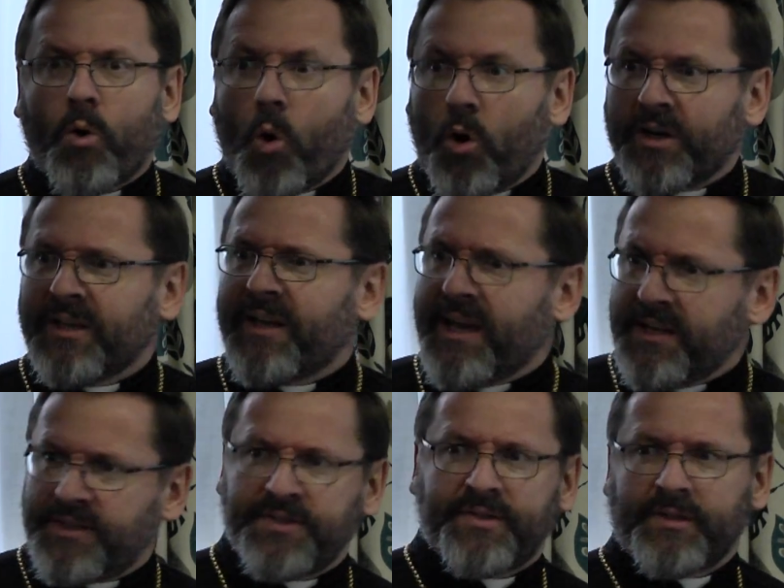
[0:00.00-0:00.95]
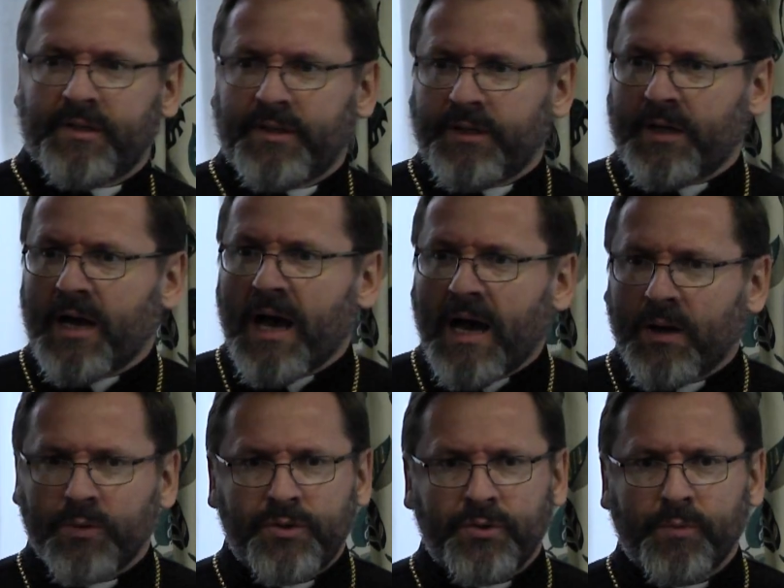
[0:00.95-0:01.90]
coordinates how
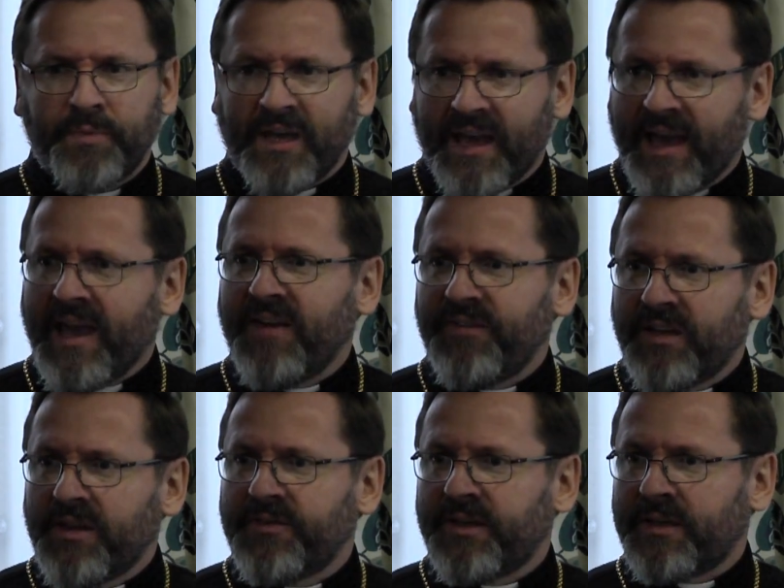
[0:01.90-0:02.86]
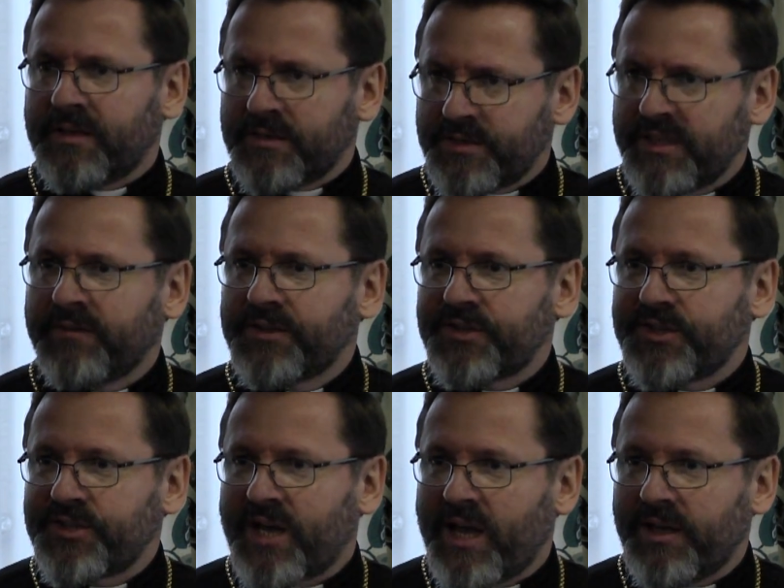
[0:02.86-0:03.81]
to behave in the civil
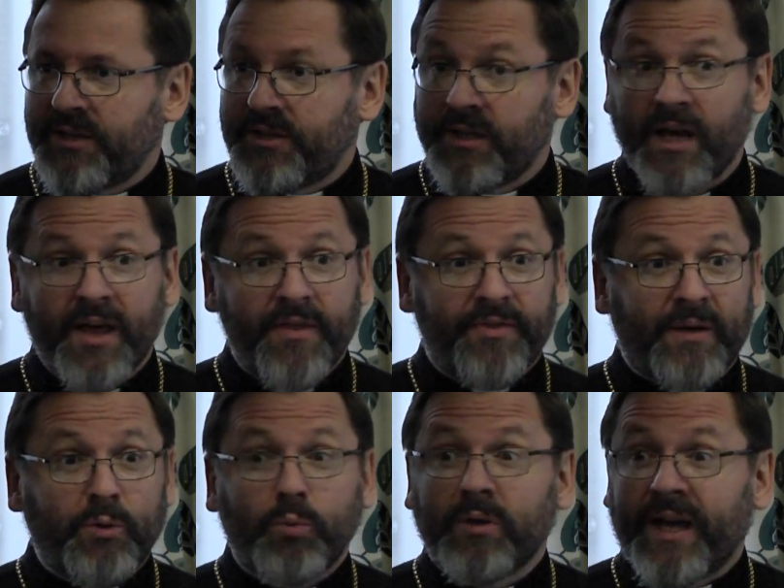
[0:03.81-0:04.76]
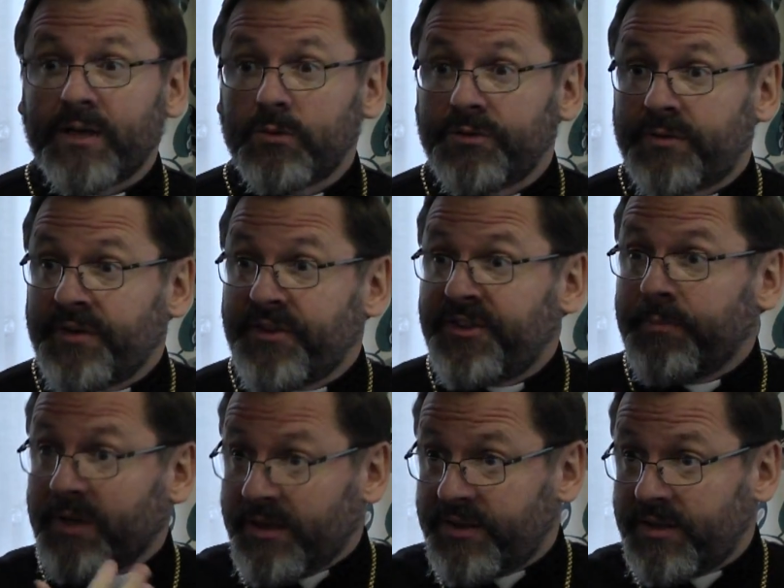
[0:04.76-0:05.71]
society that we would like to
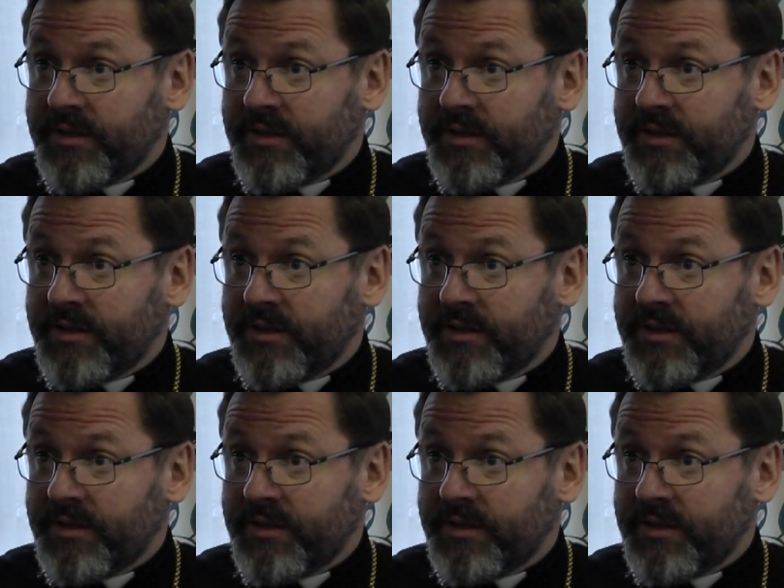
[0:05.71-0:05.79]
transmit